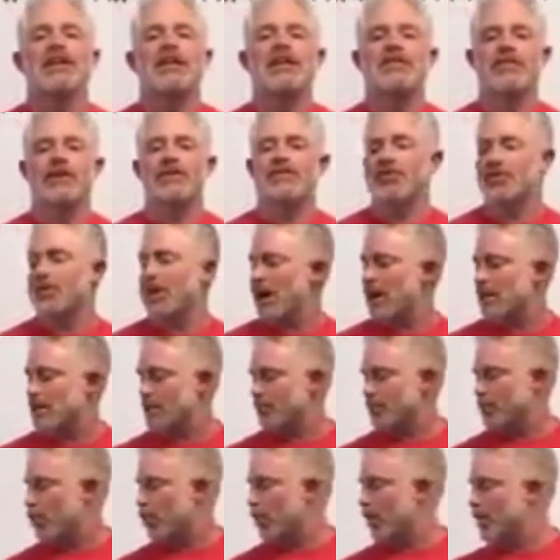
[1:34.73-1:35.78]
Even if they're not
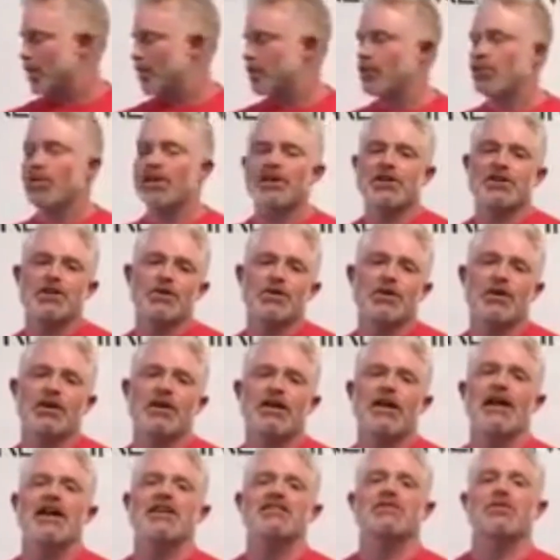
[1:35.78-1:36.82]
deployed, we do
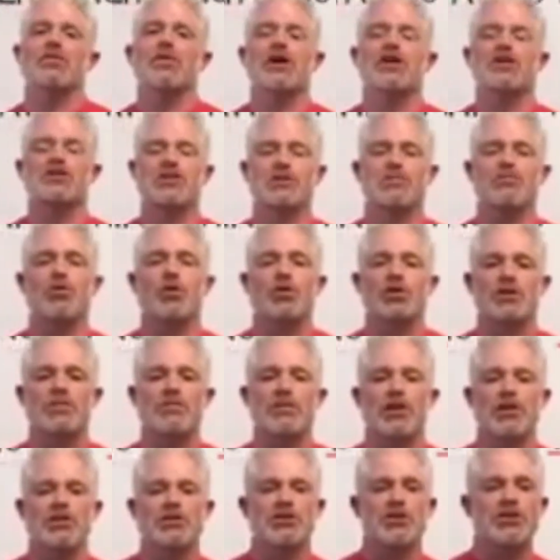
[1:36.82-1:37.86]
it as a way to support the
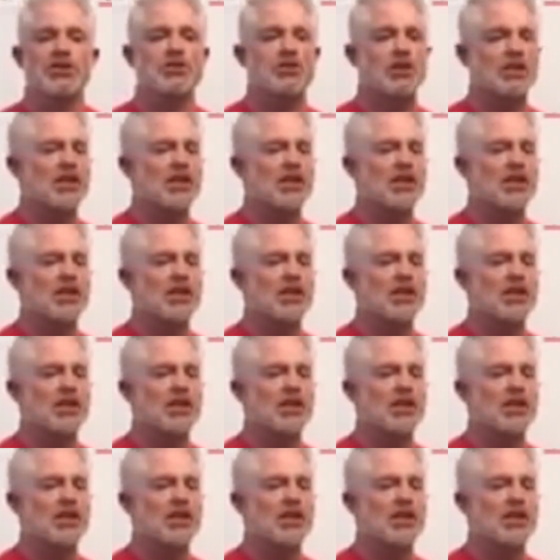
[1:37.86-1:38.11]
military.